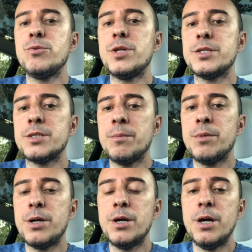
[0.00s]

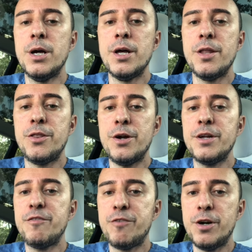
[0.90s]
December
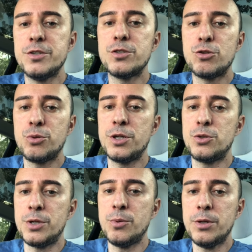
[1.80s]
31st,
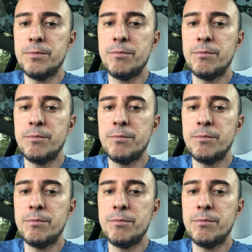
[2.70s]
2021.